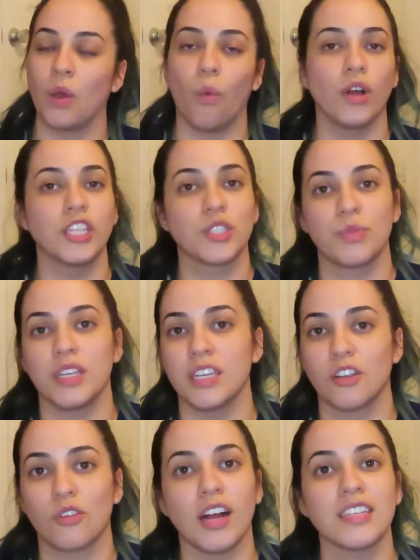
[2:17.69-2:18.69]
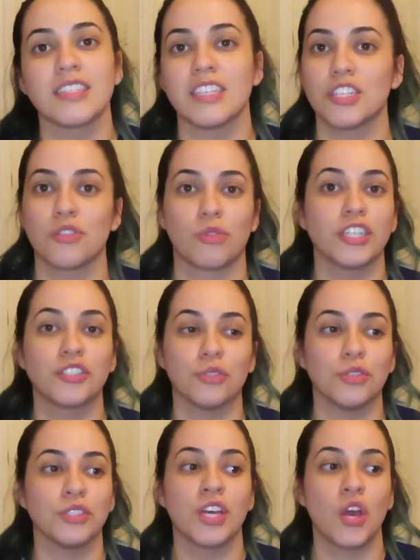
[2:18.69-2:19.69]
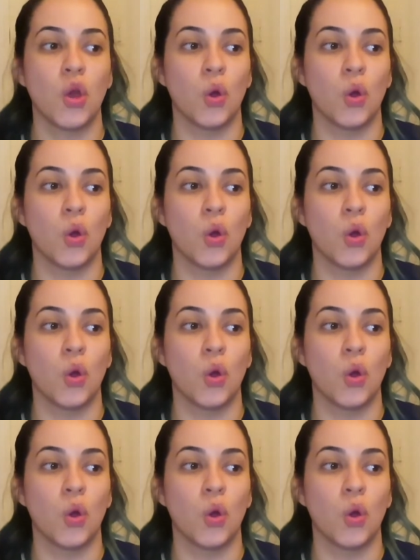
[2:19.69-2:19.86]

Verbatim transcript: once we cross this threshold,